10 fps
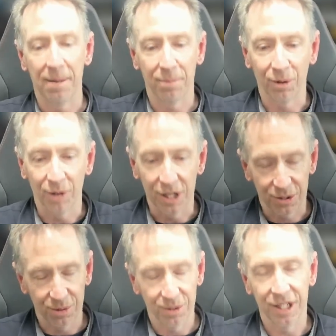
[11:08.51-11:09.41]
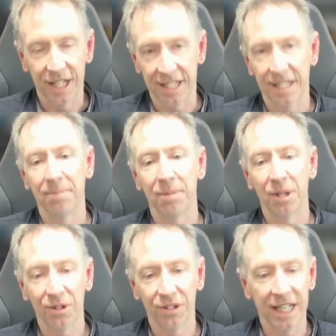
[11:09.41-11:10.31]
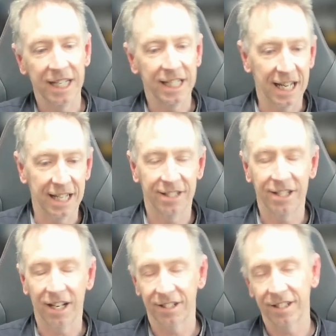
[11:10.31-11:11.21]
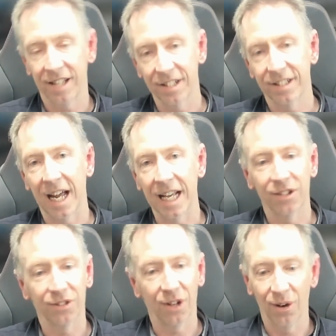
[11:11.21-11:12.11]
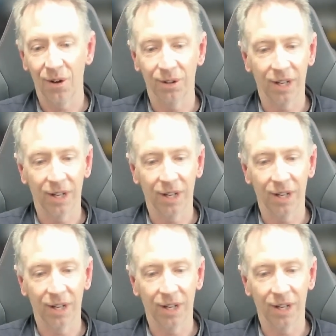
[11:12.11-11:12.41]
progress through the testing, because each test just does take so long.